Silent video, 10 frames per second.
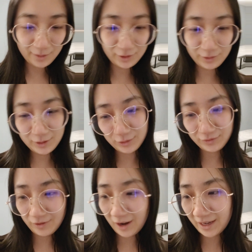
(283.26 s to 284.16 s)
I'm going
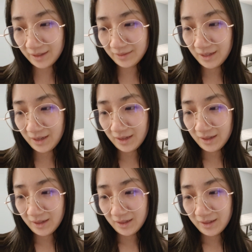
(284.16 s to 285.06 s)
to fry
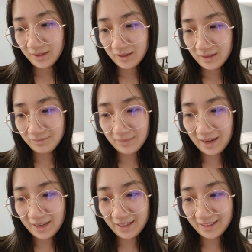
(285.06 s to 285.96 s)

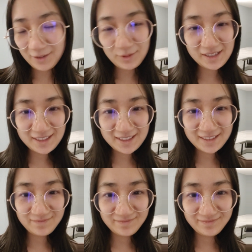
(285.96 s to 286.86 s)
my dumplings.
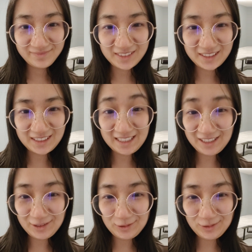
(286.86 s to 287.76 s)

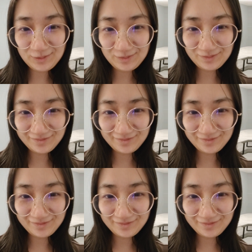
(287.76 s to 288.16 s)
See you.